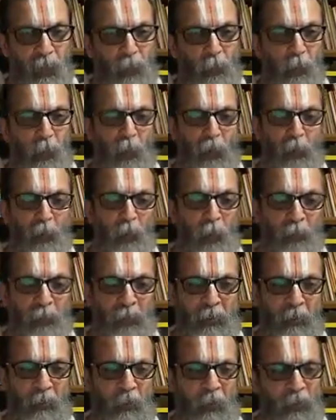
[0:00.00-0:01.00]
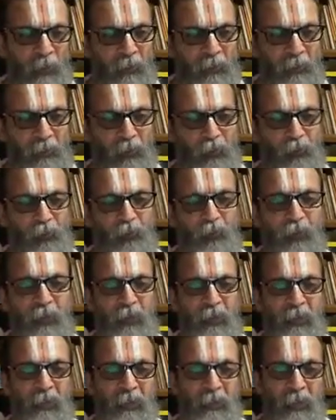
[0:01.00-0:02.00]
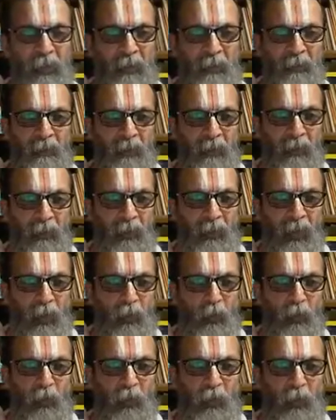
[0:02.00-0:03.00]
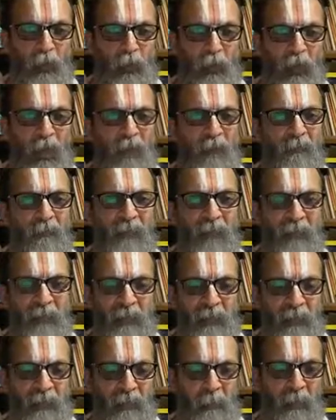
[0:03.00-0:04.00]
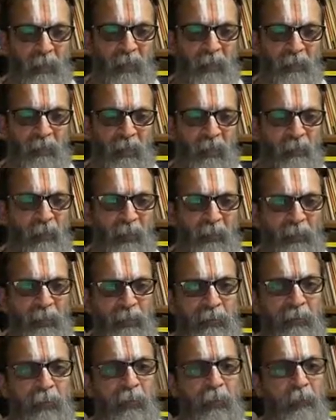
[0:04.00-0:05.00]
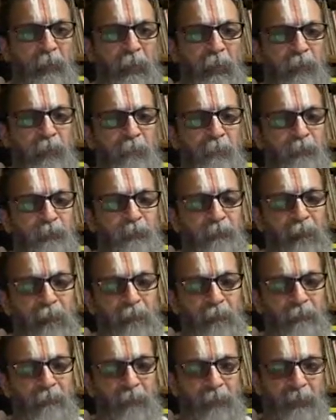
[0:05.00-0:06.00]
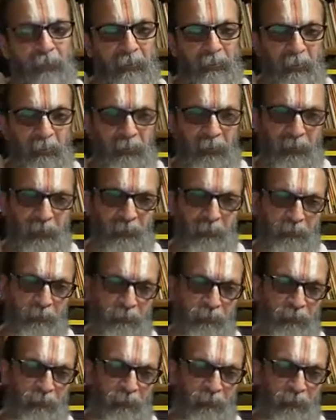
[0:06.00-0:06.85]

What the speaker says: How do I go there? What is the journey there? How do I go? Everything, the means, everything is defined in the Vedic texts.